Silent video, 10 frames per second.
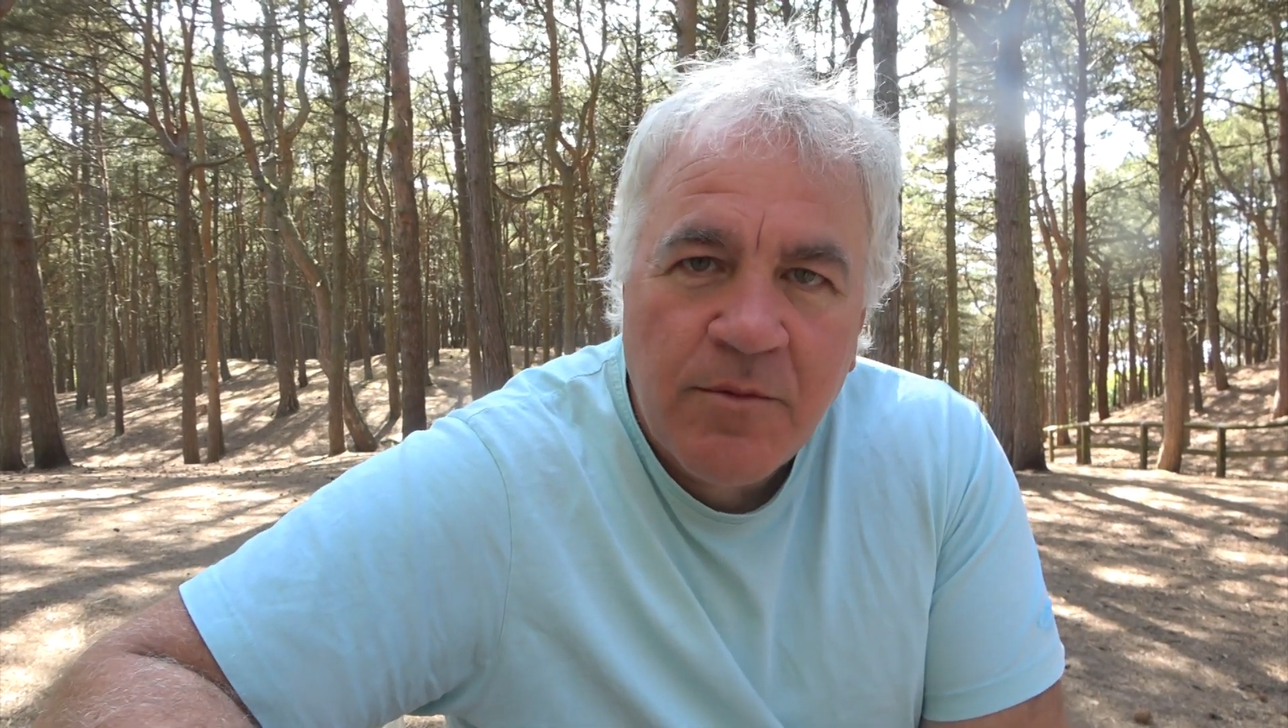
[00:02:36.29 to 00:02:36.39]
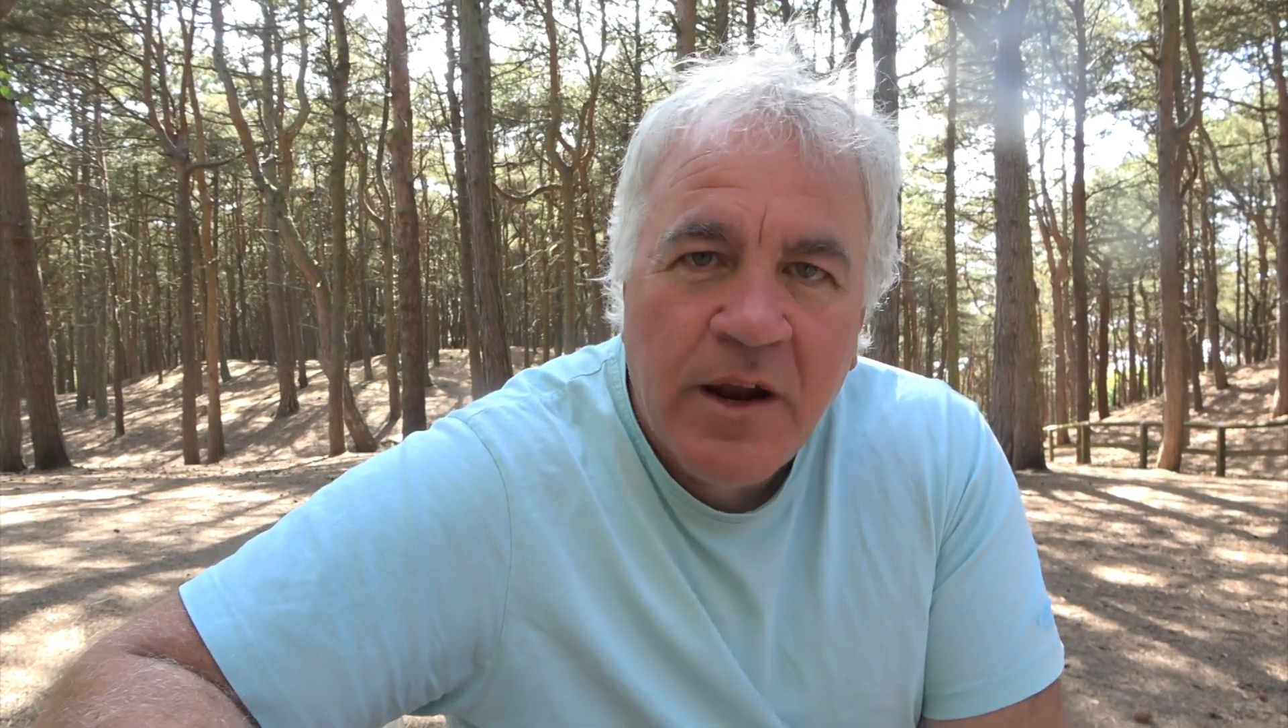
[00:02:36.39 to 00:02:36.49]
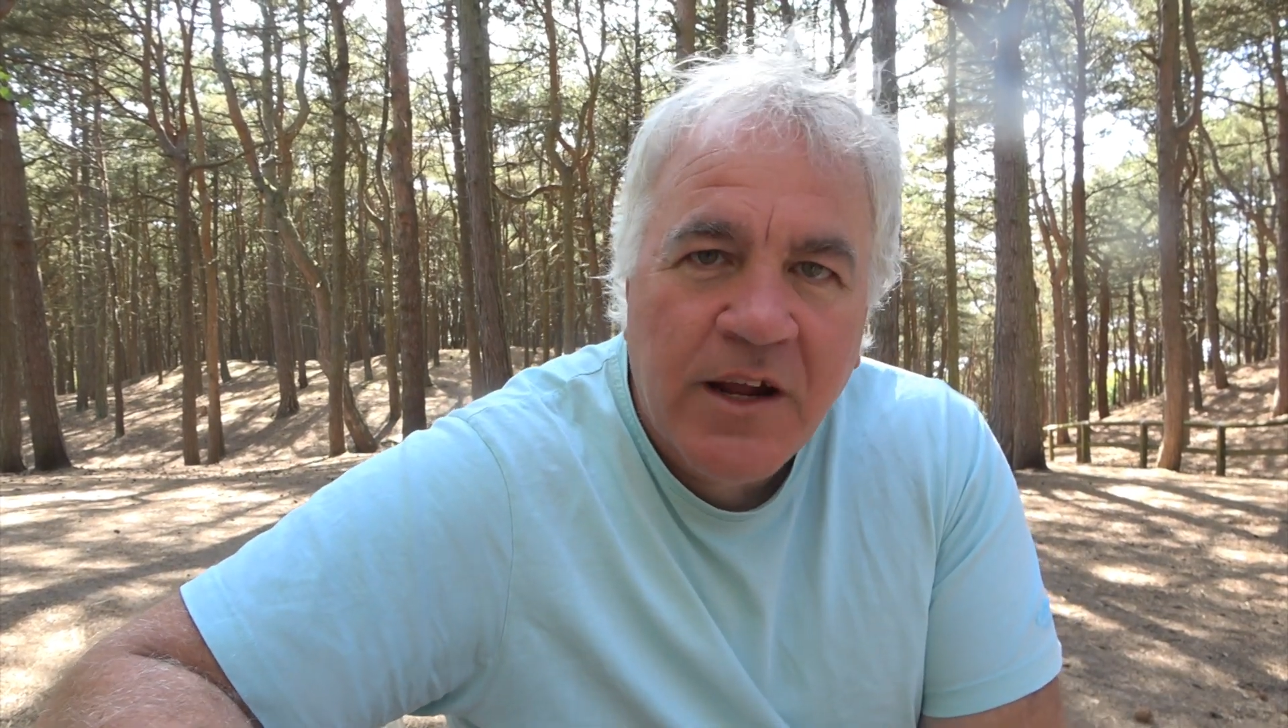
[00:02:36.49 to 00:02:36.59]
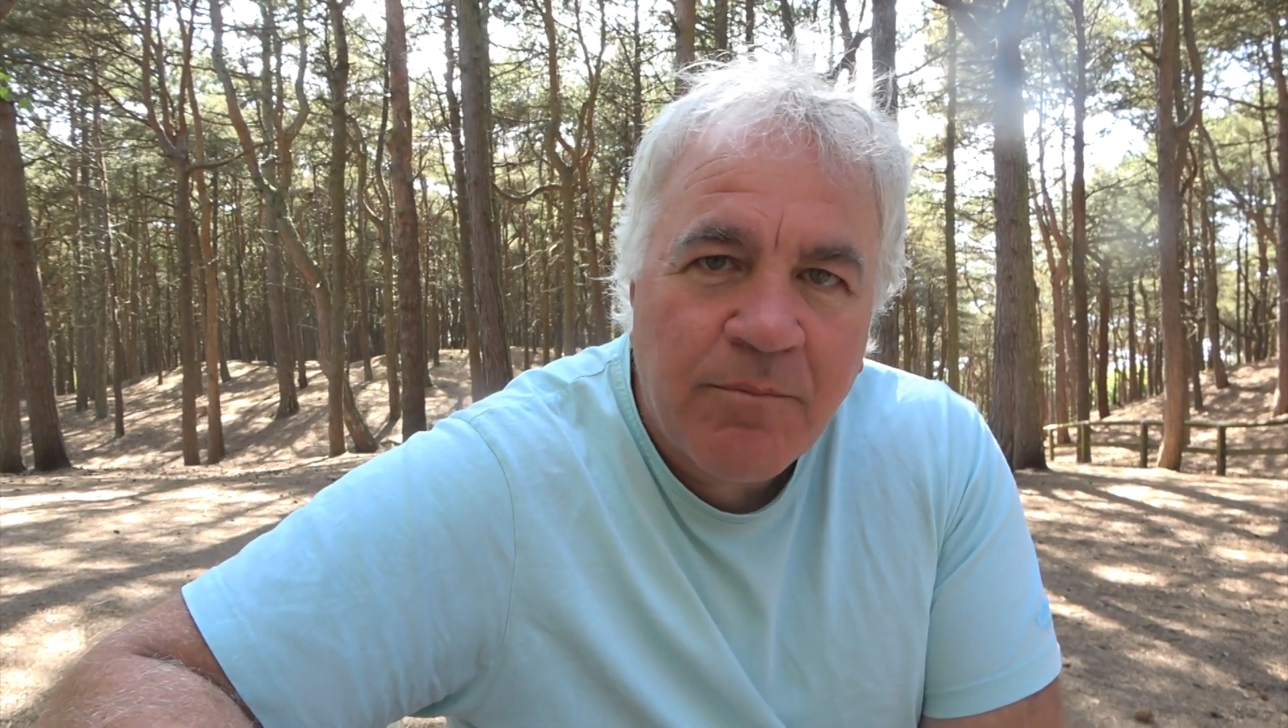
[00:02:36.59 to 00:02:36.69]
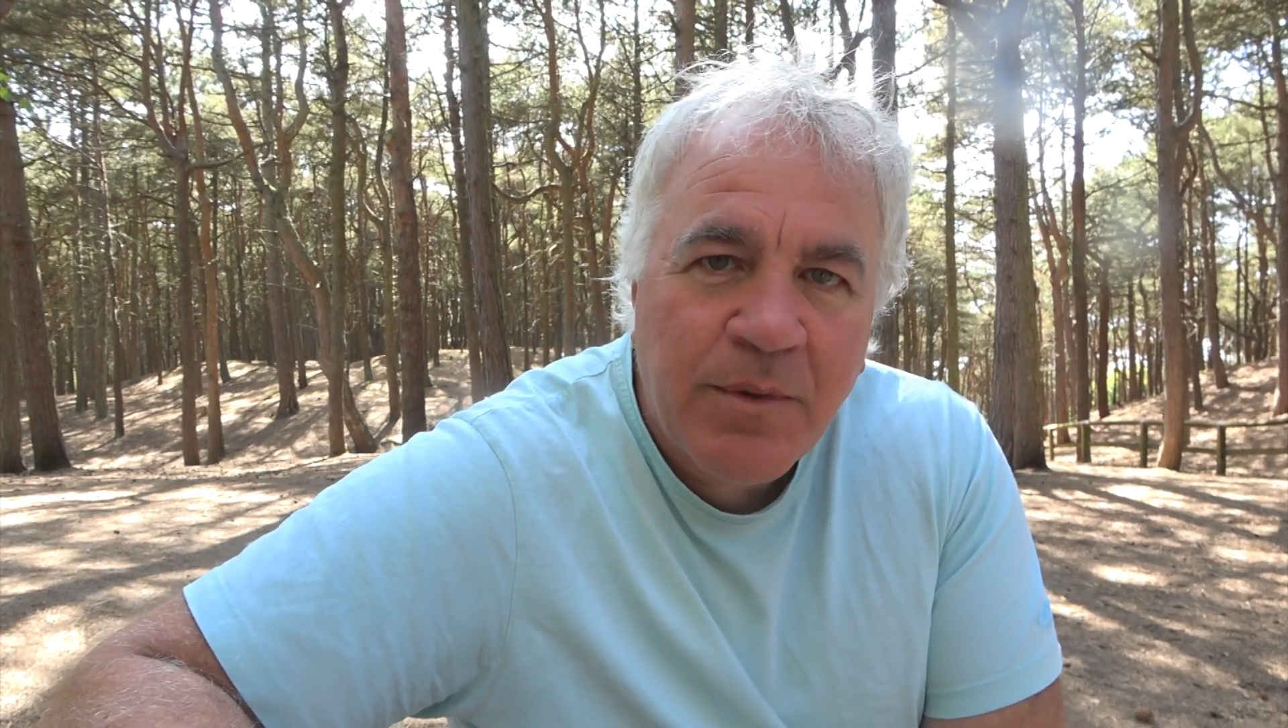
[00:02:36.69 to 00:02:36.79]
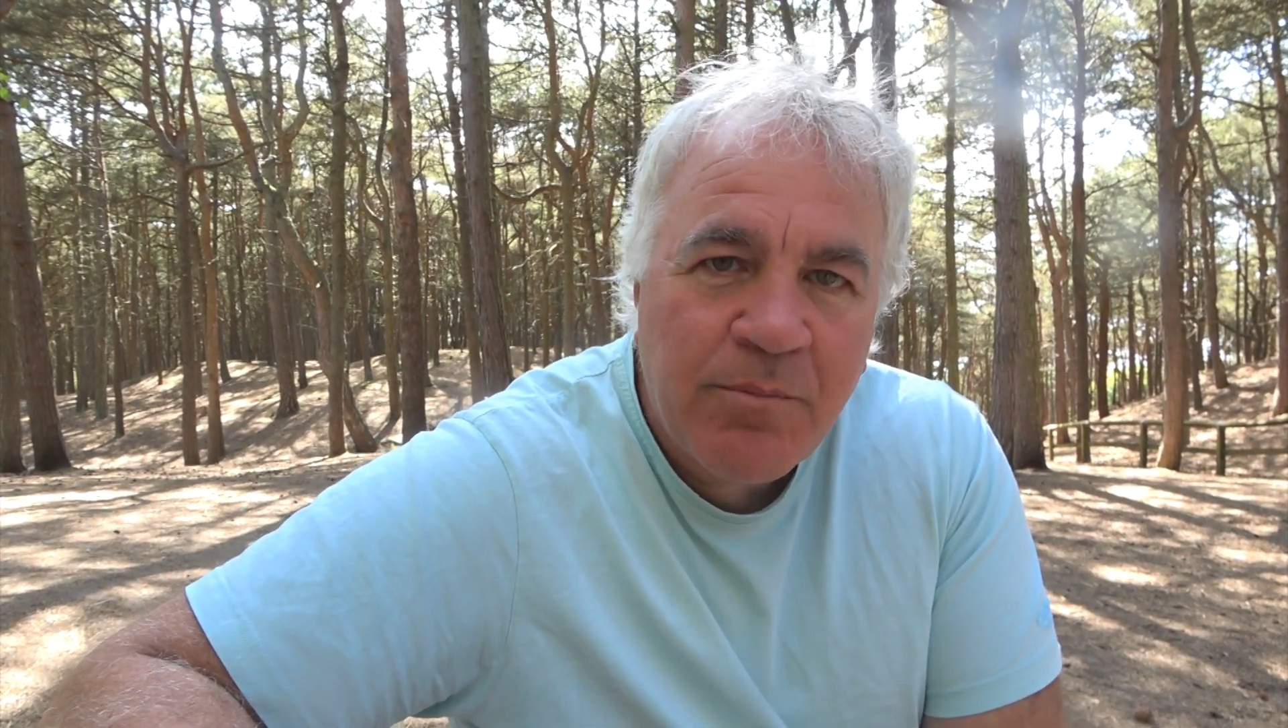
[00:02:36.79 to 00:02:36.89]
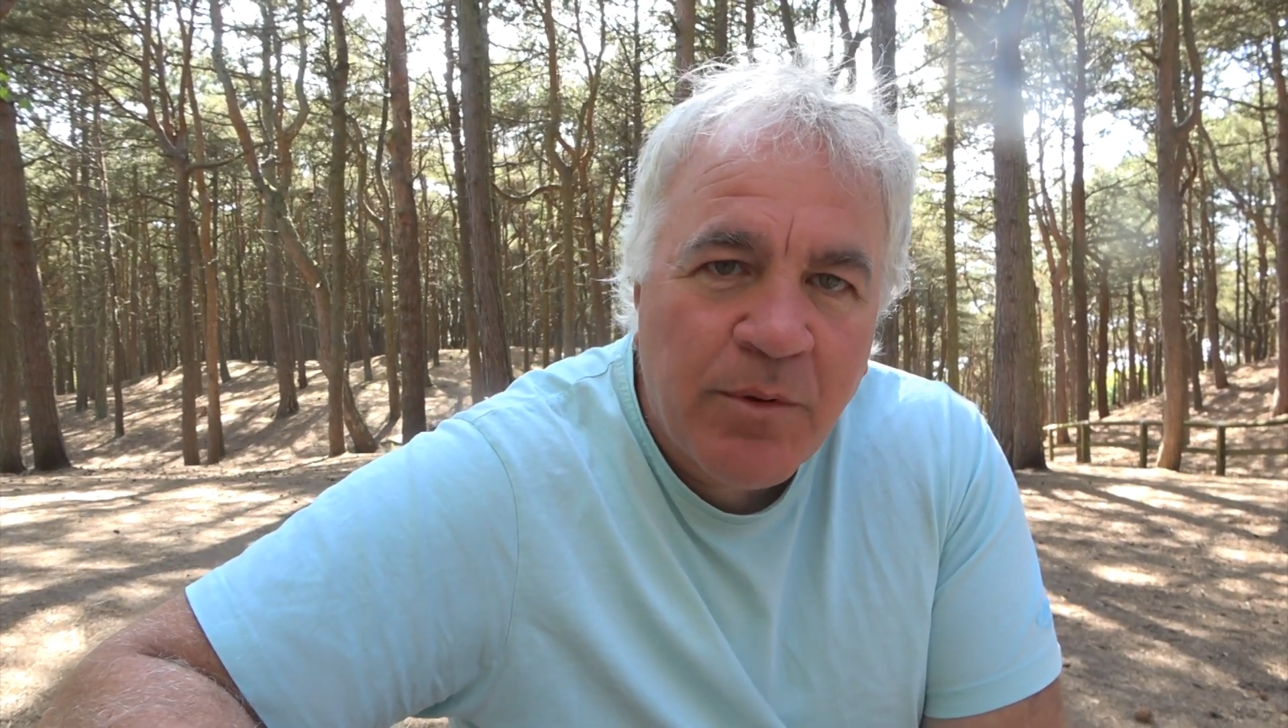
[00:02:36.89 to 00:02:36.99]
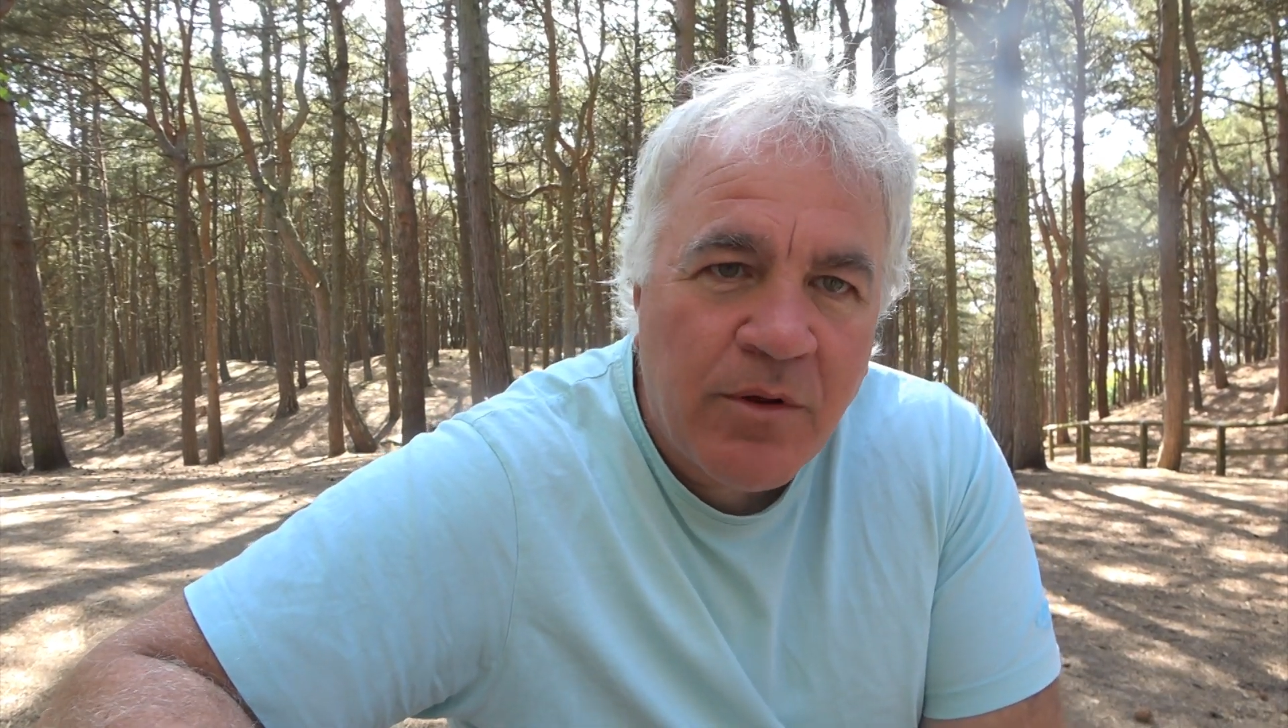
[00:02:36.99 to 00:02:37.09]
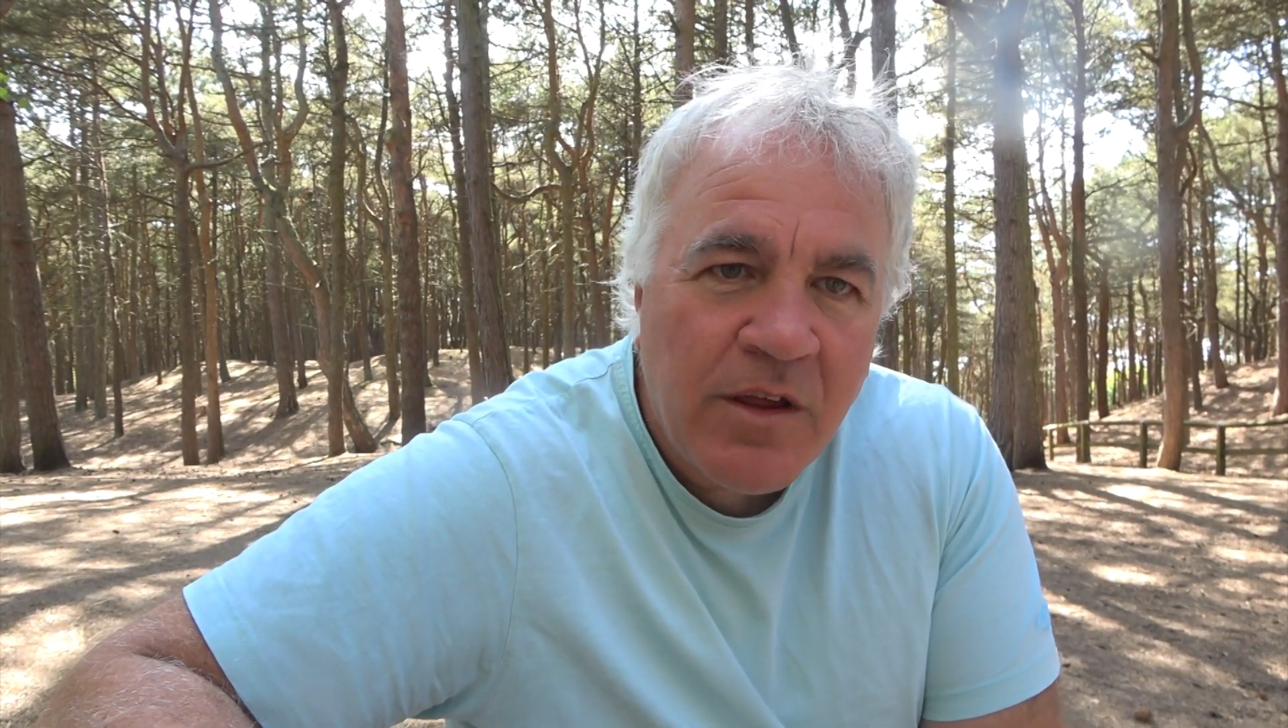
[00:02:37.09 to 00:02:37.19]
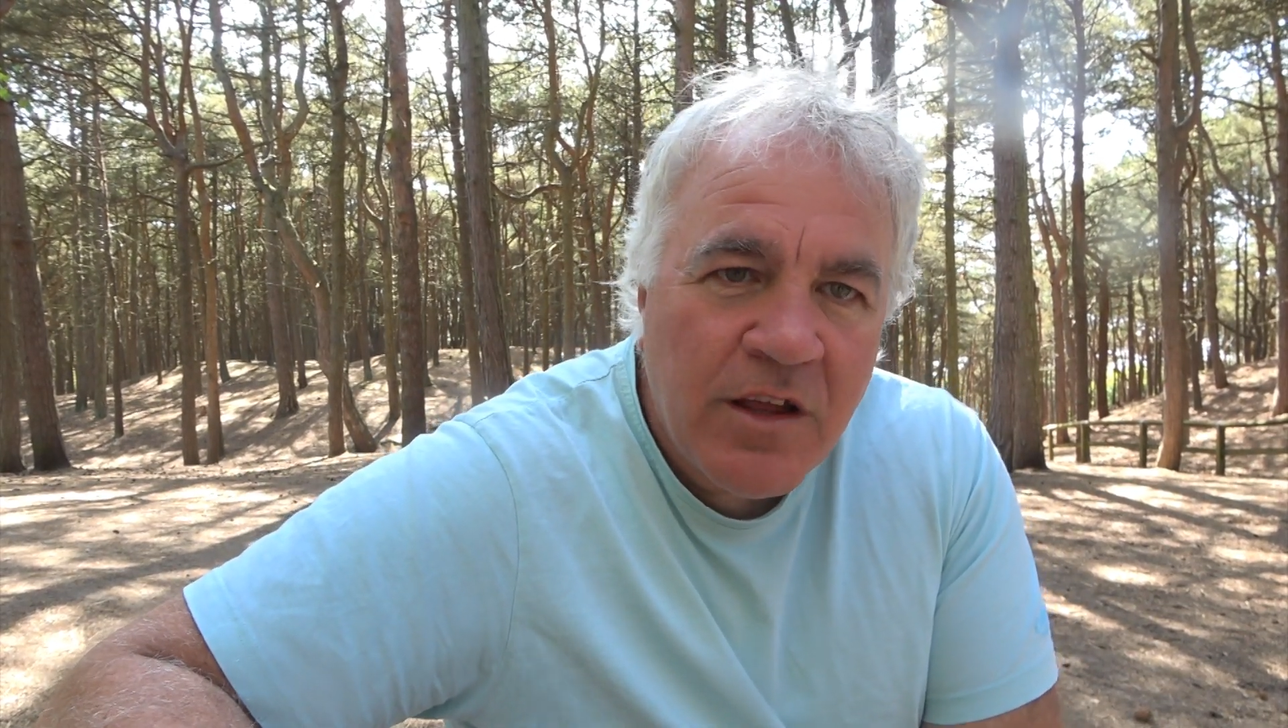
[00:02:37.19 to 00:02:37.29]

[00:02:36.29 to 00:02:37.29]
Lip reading: American people,